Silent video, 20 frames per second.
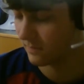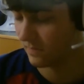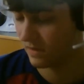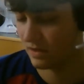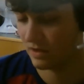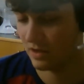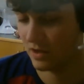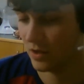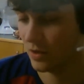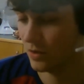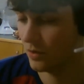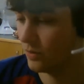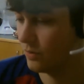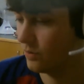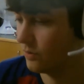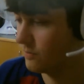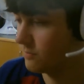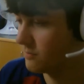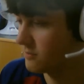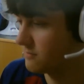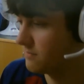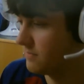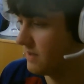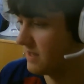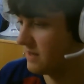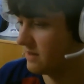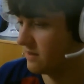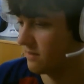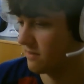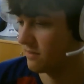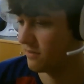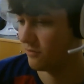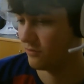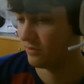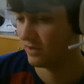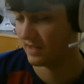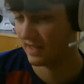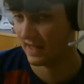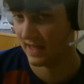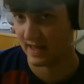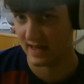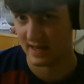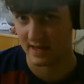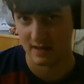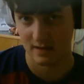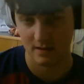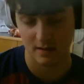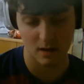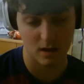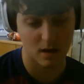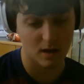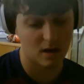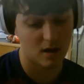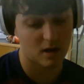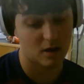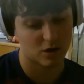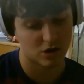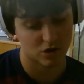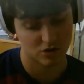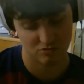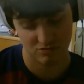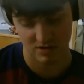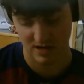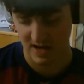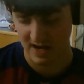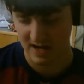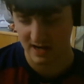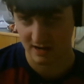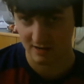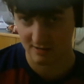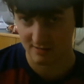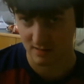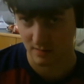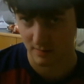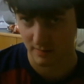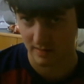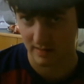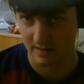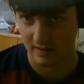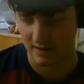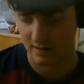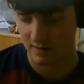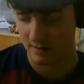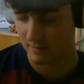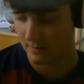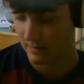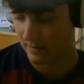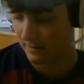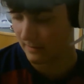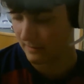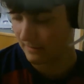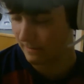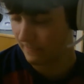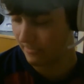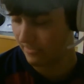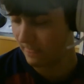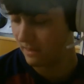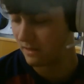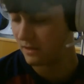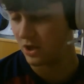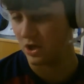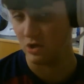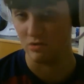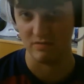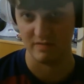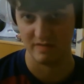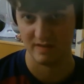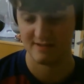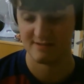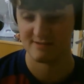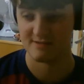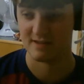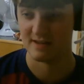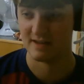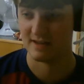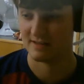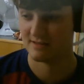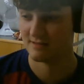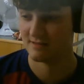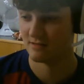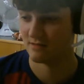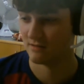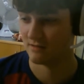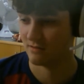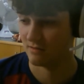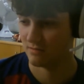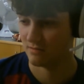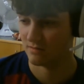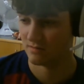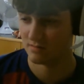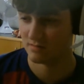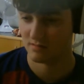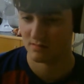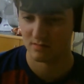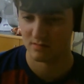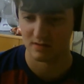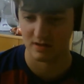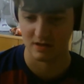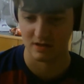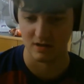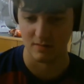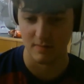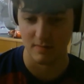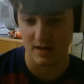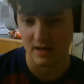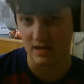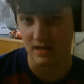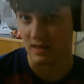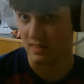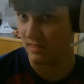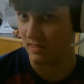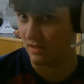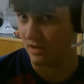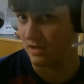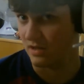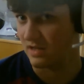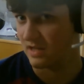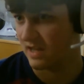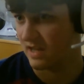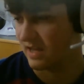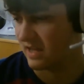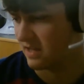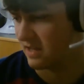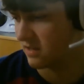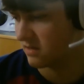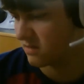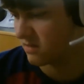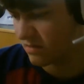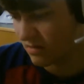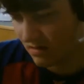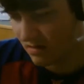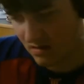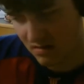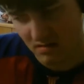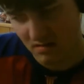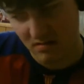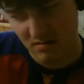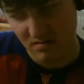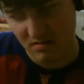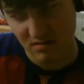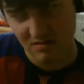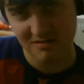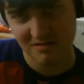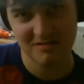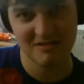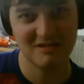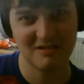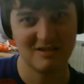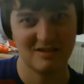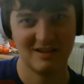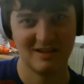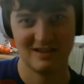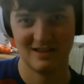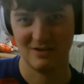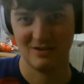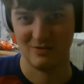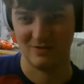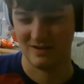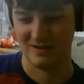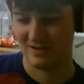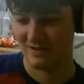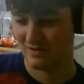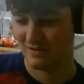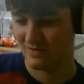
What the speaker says: you spent 3k creating something, you reverse that, so now you're making 30k. I don't know.